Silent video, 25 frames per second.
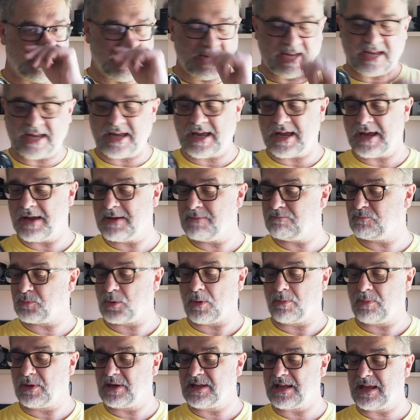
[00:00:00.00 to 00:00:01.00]
uh,
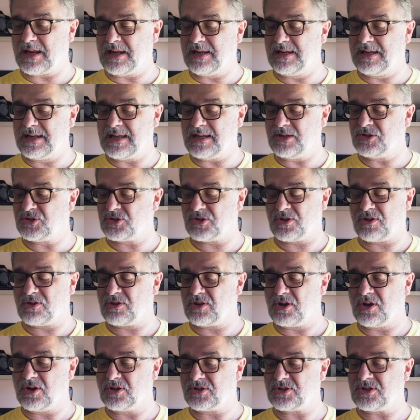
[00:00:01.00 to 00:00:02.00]
probably at least
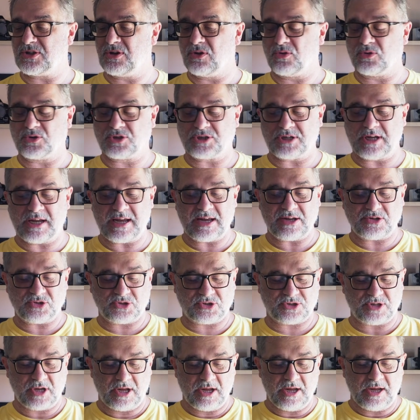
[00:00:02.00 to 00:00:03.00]
30 odd
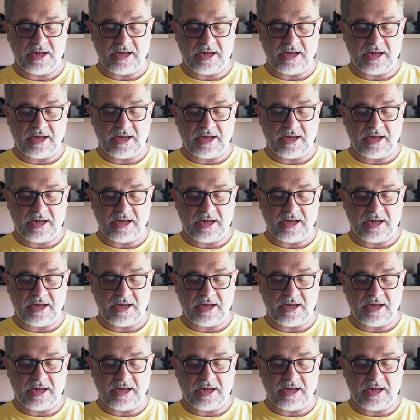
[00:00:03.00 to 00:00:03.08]
years,